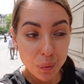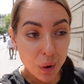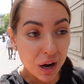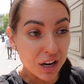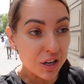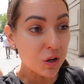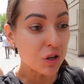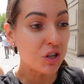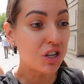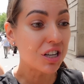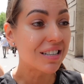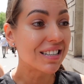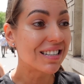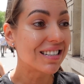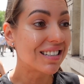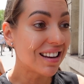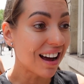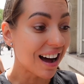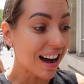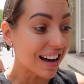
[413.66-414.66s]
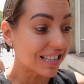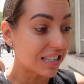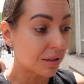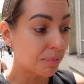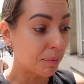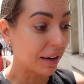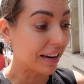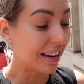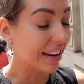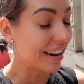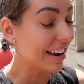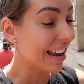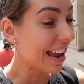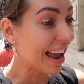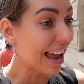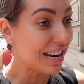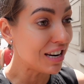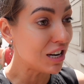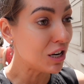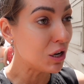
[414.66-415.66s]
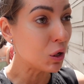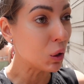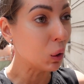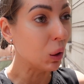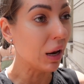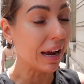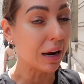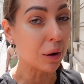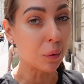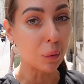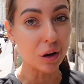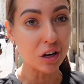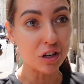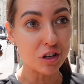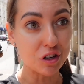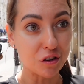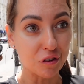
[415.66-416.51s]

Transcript: when you just start speaking any new language,